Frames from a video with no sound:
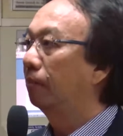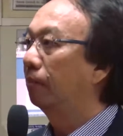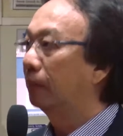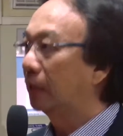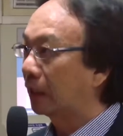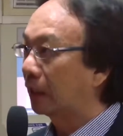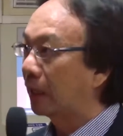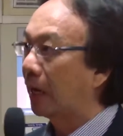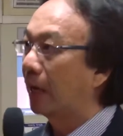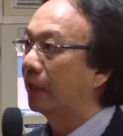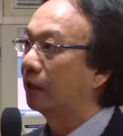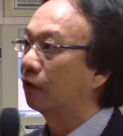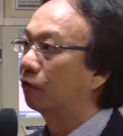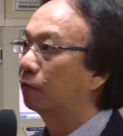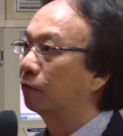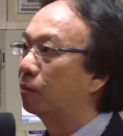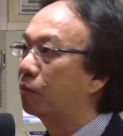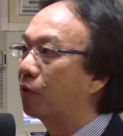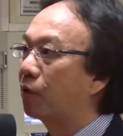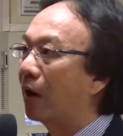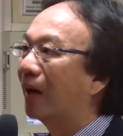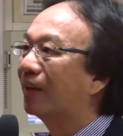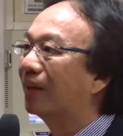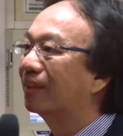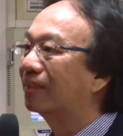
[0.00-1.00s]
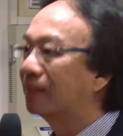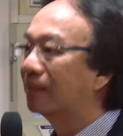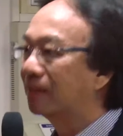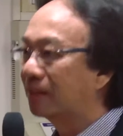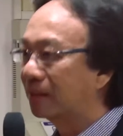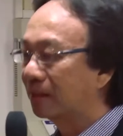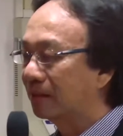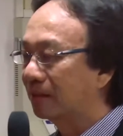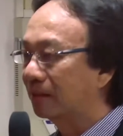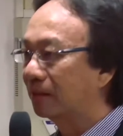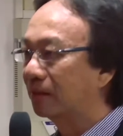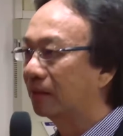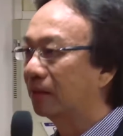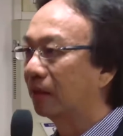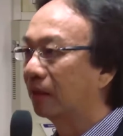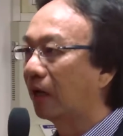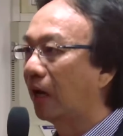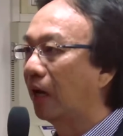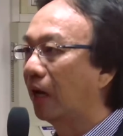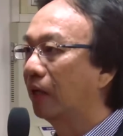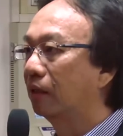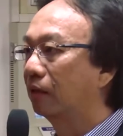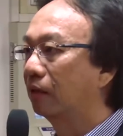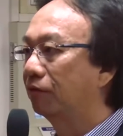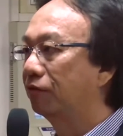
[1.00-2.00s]
The kind of practices, the
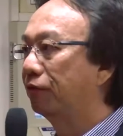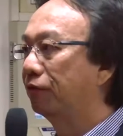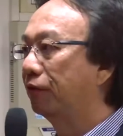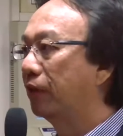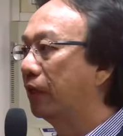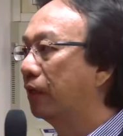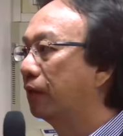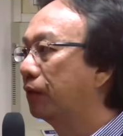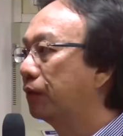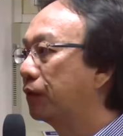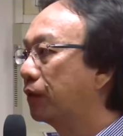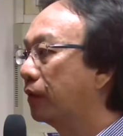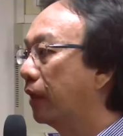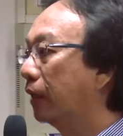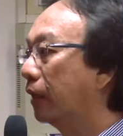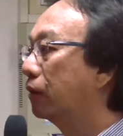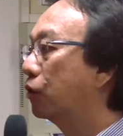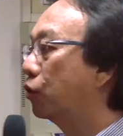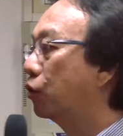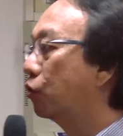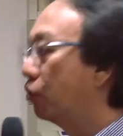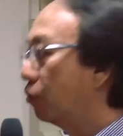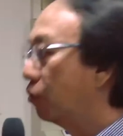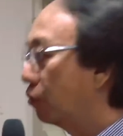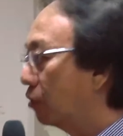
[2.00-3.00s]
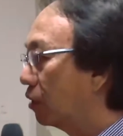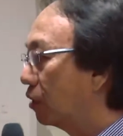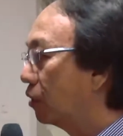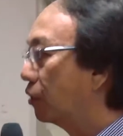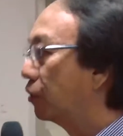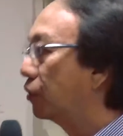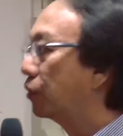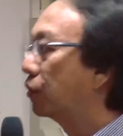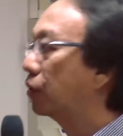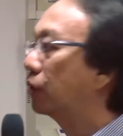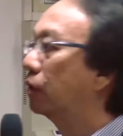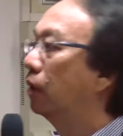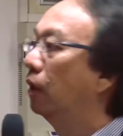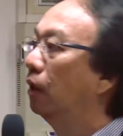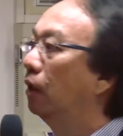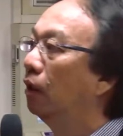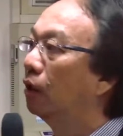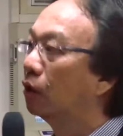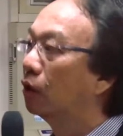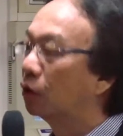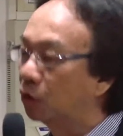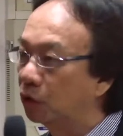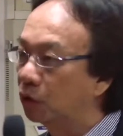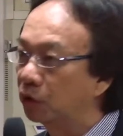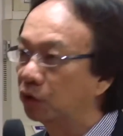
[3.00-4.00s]
kind of things that students,
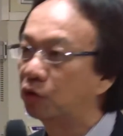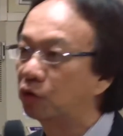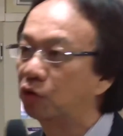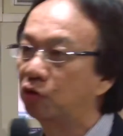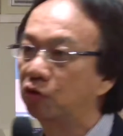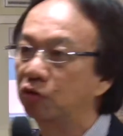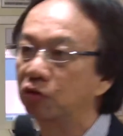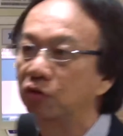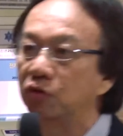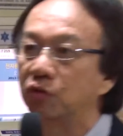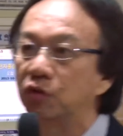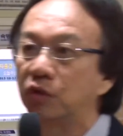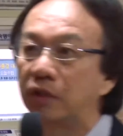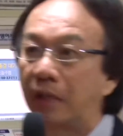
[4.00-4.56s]
good students